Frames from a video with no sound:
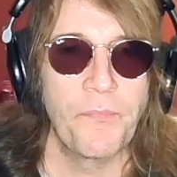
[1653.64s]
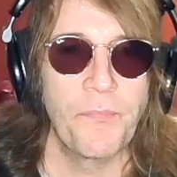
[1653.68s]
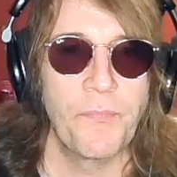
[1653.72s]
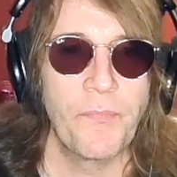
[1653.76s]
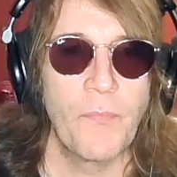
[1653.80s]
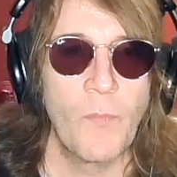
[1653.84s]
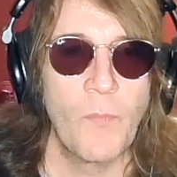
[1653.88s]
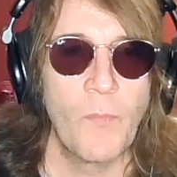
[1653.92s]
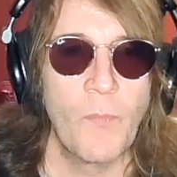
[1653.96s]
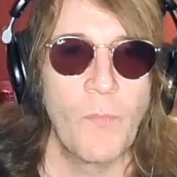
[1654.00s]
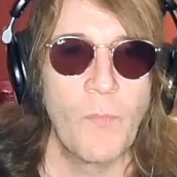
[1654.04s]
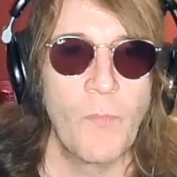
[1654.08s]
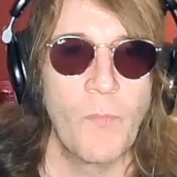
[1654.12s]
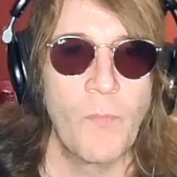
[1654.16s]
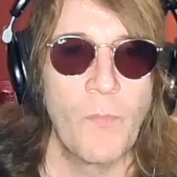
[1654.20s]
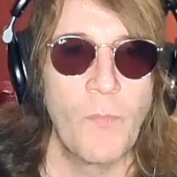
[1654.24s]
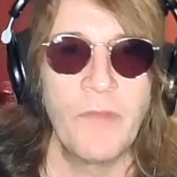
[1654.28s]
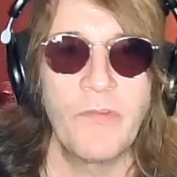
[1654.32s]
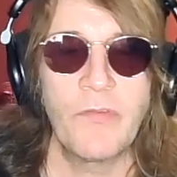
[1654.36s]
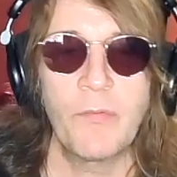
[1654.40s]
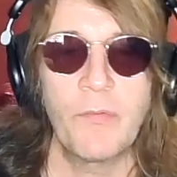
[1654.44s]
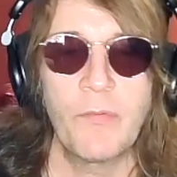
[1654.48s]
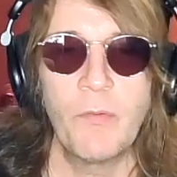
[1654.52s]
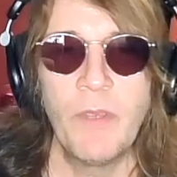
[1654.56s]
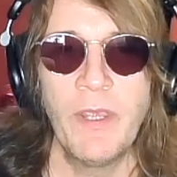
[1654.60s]
Well,
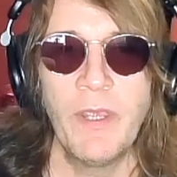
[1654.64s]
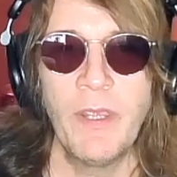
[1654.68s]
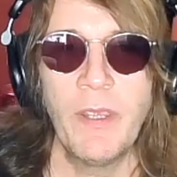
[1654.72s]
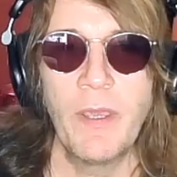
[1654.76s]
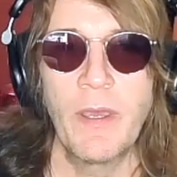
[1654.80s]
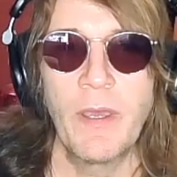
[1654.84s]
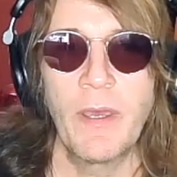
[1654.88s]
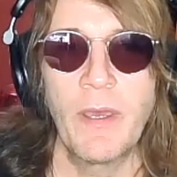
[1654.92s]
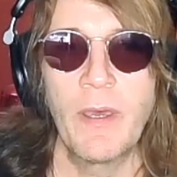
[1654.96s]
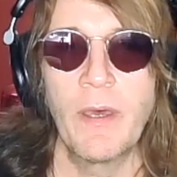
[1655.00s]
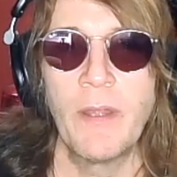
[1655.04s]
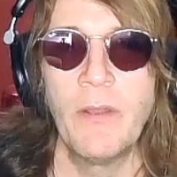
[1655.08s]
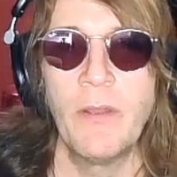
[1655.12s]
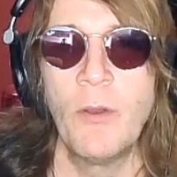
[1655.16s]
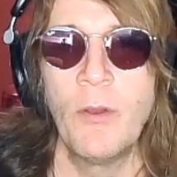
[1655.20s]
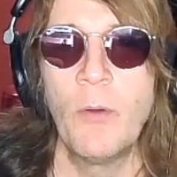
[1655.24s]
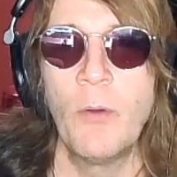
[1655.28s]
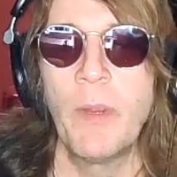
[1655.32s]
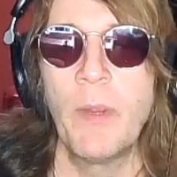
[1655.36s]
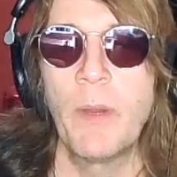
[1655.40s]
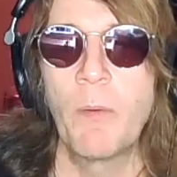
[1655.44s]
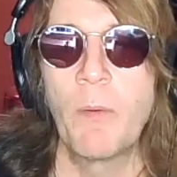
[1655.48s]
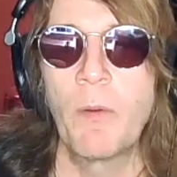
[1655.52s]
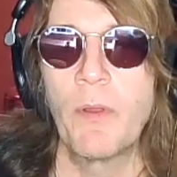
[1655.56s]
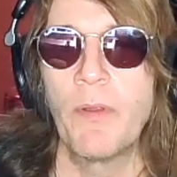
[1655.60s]
once we knew
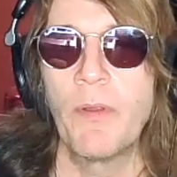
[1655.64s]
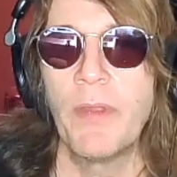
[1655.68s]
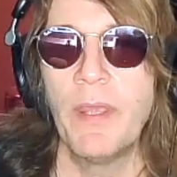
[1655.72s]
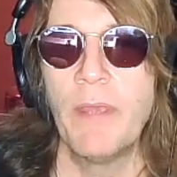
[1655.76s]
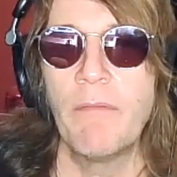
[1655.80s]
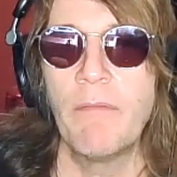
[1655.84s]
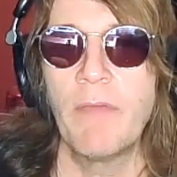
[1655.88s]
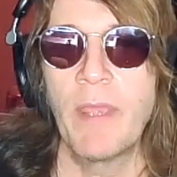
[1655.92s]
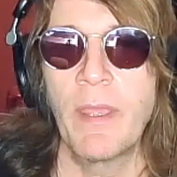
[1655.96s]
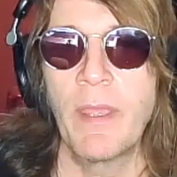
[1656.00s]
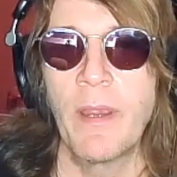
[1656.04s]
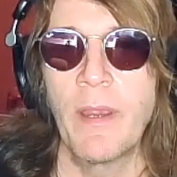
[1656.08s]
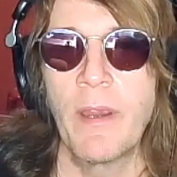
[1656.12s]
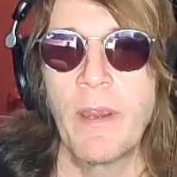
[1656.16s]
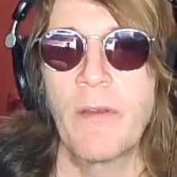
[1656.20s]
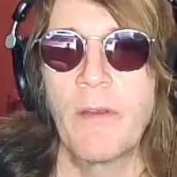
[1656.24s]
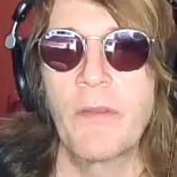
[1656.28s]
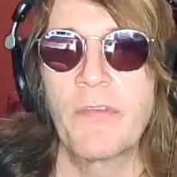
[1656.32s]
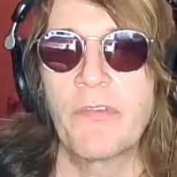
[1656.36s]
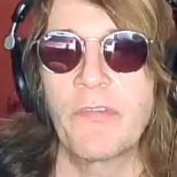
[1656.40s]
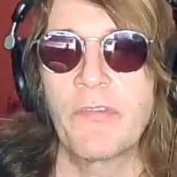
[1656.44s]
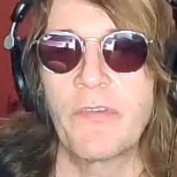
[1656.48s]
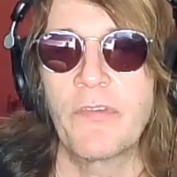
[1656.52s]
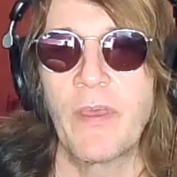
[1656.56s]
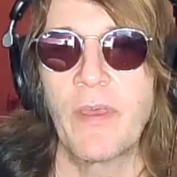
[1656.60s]
we were leaving
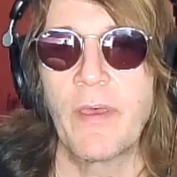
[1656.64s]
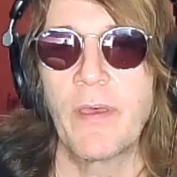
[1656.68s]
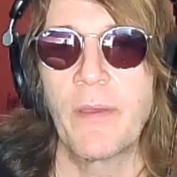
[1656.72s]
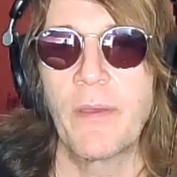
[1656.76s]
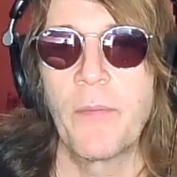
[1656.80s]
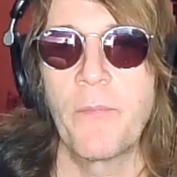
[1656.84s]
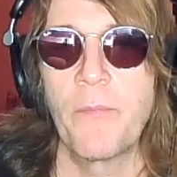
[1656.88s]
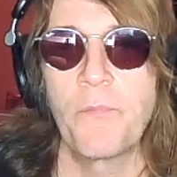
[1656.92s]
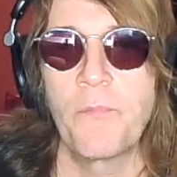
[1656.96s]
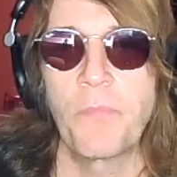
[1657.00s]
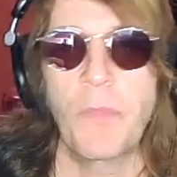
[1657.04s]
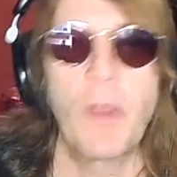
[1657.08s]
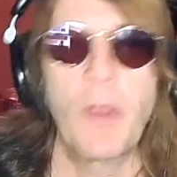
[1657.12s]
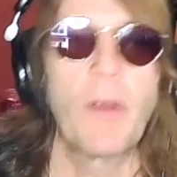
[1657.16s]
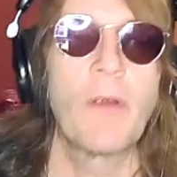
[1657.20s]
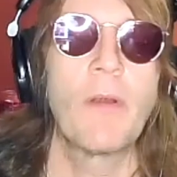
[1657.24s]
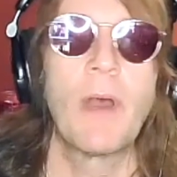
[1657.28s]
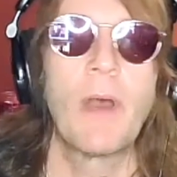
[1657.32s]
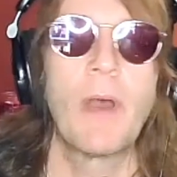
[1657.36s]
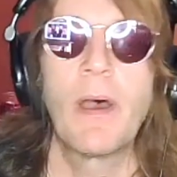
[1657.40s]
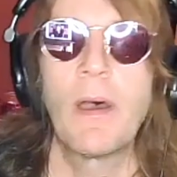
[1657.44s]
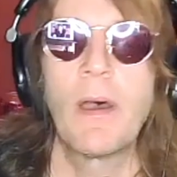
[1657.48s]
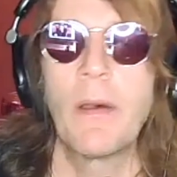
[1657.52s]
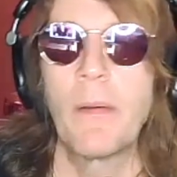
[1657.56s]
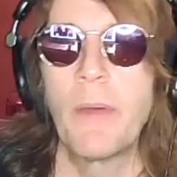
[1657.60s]
Arista or
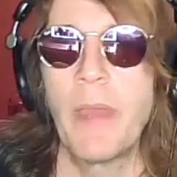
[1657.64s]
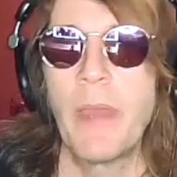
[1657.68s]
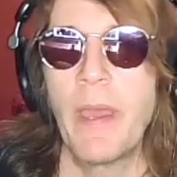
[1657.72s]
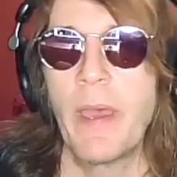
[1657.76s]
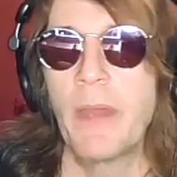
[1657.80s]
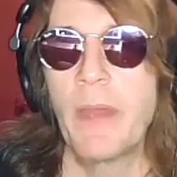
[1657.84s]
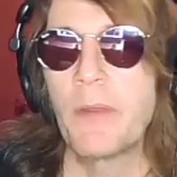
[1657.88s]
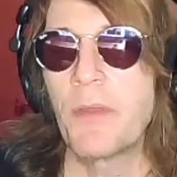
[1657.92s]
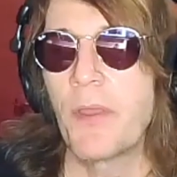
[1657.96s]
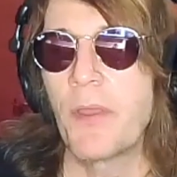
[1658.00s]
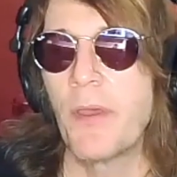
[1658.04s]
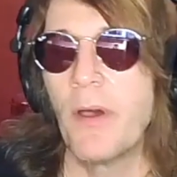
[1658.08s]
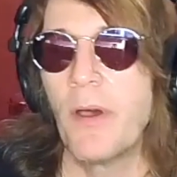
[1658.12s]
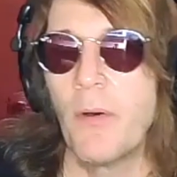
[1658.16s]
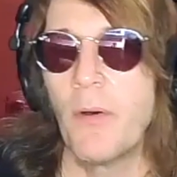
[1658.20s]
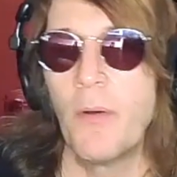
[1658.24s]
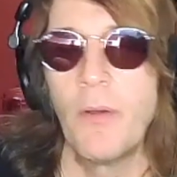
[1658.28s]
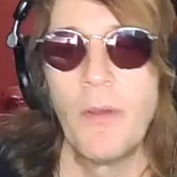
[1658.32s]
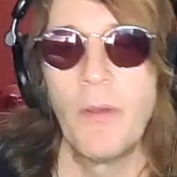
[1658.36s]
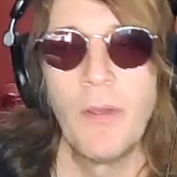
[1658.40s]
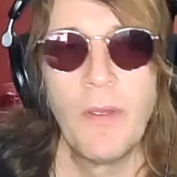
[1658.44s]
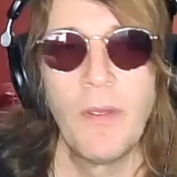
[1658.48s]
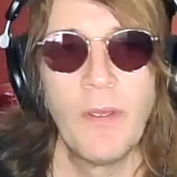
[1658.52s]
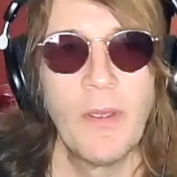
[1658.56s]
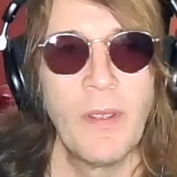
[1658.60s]
Atco,
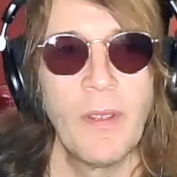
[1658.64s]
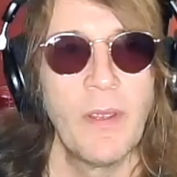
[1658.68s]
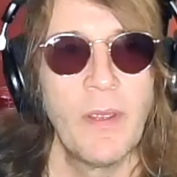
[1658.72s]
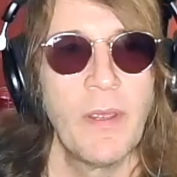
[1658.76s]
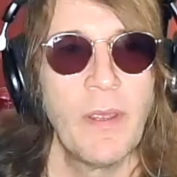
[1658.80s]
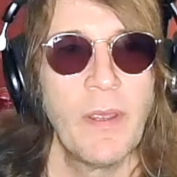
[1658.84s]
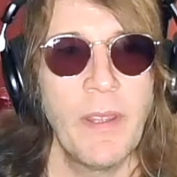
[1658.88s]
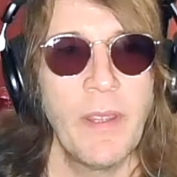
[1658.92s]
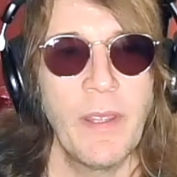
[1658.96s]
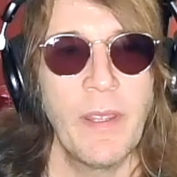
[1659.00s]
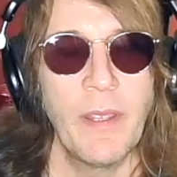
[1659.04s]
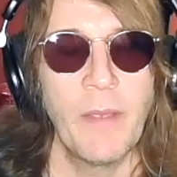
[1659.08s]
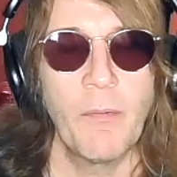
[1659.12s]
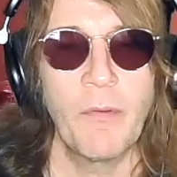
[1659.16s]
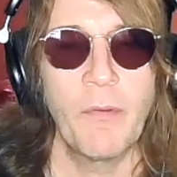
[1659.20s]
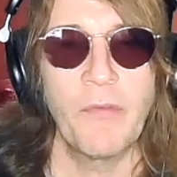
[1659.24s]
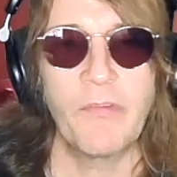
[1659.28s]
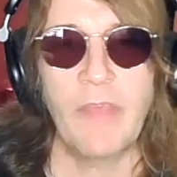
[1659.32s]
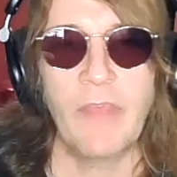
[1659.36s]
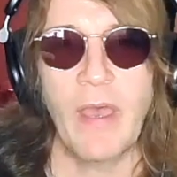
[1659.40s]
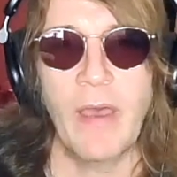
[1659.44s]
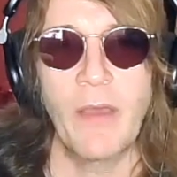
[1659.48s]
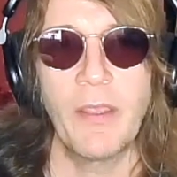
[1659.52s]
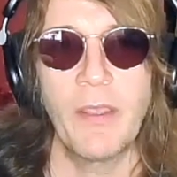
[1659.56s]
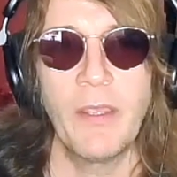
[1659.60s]
it was
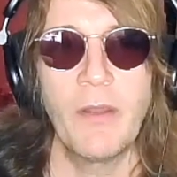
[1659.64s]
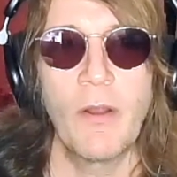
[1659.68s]
out.